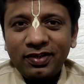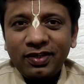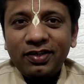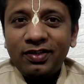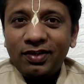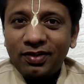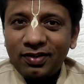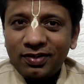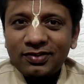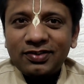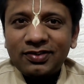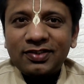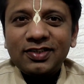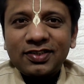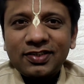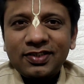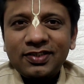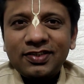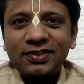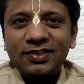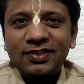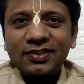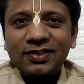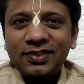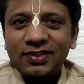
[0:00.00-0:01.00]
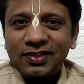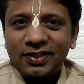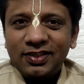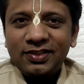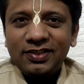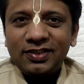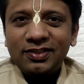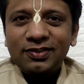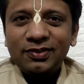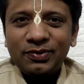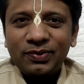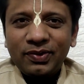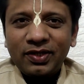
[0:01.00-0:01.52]
Let us discuss this in
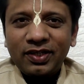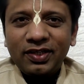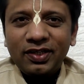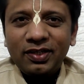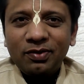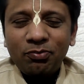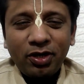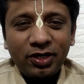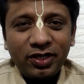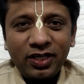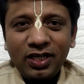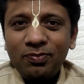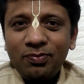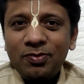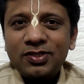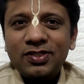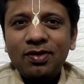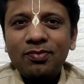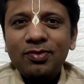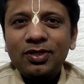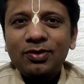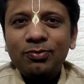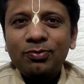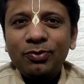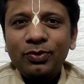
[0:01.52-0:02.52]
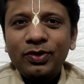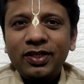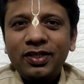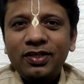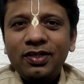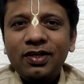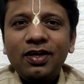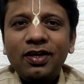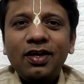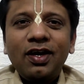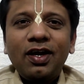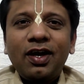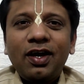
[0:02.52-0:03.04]
detail today. My name is Amit More
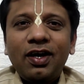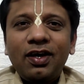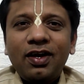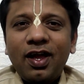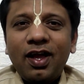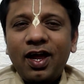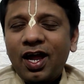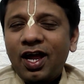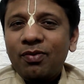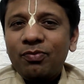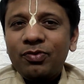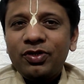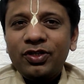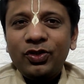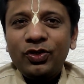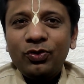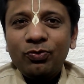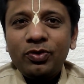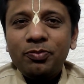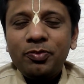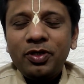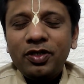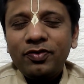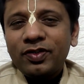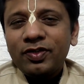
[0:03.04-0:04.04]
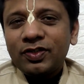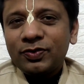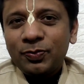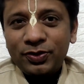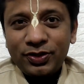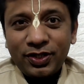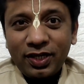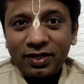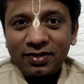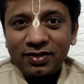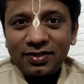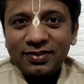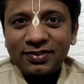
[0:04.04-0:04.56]
and I am a human behavior
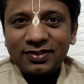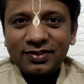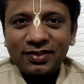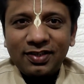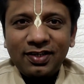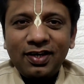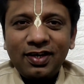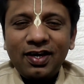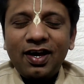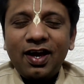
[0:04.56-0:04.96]
specialist